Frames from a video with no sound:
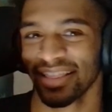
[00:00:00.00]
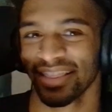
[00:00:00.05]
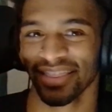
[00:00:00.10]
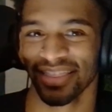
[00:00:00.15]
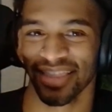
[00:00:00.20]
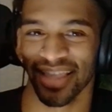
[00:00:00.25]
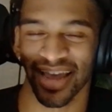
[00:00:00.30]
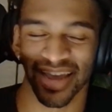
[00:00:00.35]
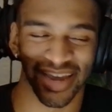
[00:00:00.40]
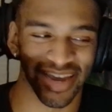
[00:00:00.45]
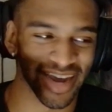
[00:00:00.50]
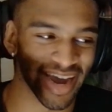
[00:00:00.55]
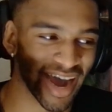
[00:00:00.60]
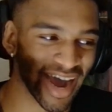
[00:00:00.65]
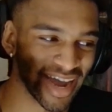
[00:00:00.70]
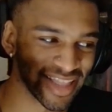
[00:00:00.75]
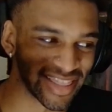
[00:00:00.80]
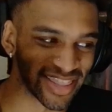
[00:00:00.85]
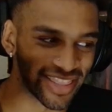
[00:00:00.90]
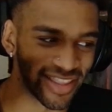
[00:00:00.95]
Like,
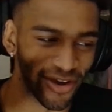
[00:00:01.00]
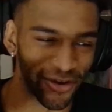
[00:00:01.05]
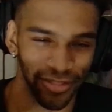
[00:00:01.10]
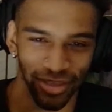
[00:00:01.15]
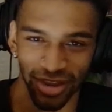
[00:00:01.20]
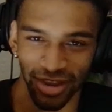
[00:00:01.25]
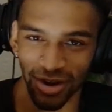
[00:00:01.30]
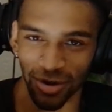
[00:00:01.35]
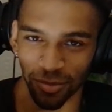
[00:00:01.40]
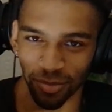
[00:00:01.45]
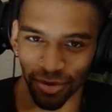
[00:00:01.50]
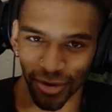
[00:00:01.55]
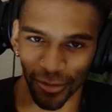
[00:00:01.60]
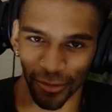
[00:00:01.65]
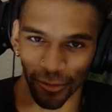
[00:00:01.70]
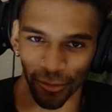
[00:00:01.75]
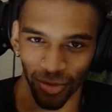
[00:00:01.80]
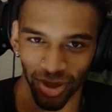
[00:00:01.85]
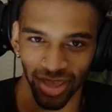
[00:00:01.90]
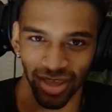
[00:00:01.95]
are they gonna put a
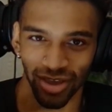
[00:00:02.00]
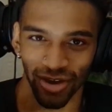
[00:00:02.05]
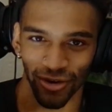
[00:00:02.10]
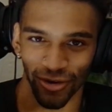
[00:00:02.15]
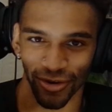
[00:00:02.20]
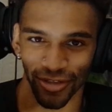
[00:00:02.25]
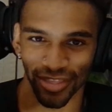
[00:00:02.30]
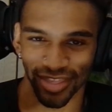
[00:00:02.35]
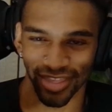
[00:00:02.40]
wig on